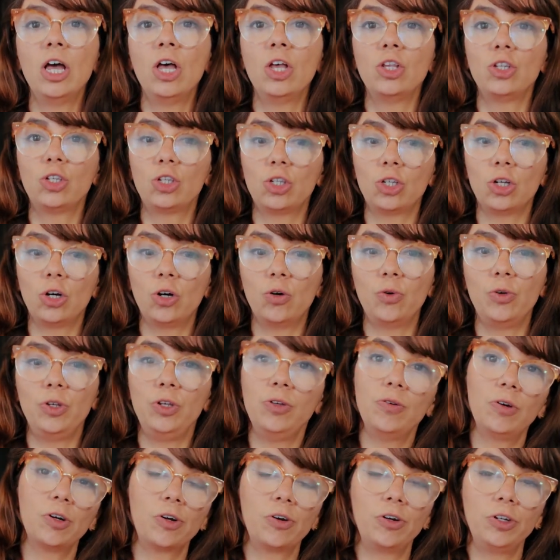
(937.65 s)
so
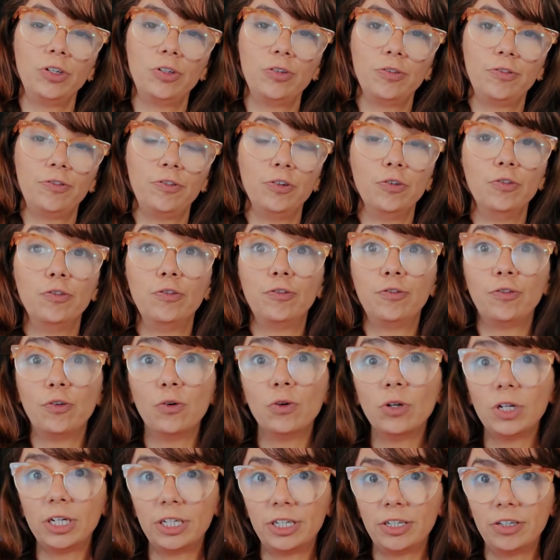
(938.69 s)
you are going to feel
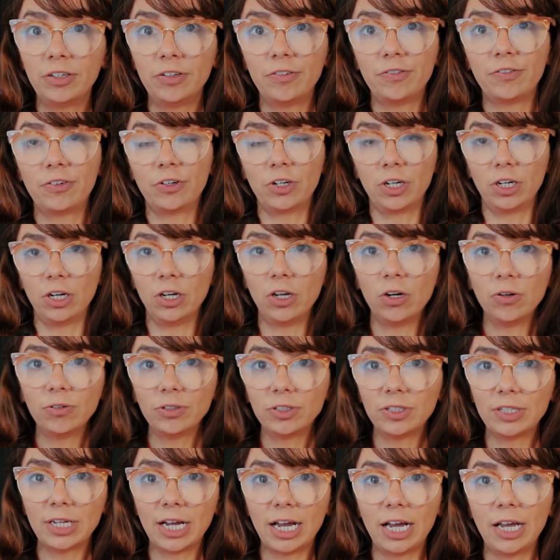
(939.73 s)
fuller for a
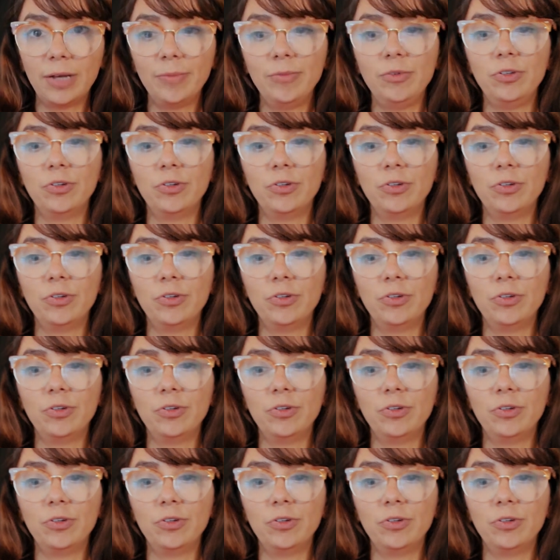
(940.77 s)
long time.